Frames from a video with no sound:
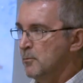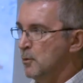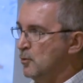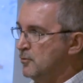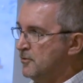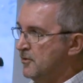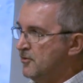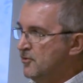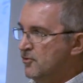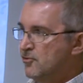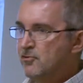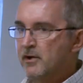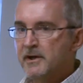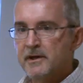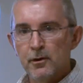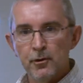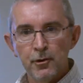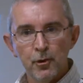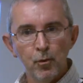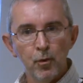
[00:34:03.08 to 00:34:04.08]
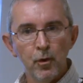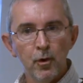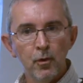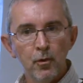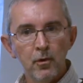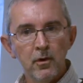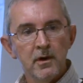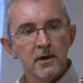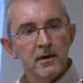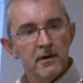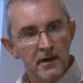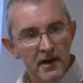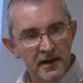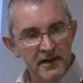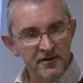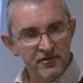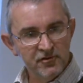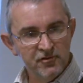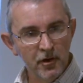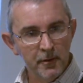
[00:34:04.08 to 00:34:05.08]
a mortar straight on the wall,
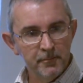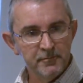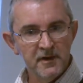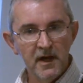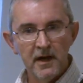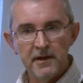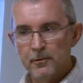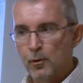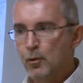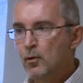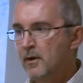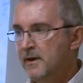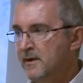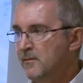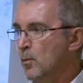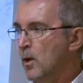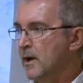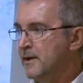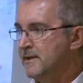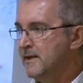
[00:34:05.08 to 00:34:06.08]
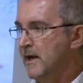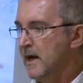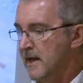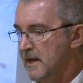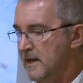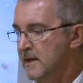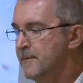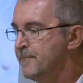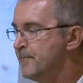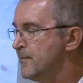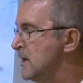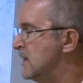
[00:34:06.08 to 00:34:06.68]
and it's job done all in one day.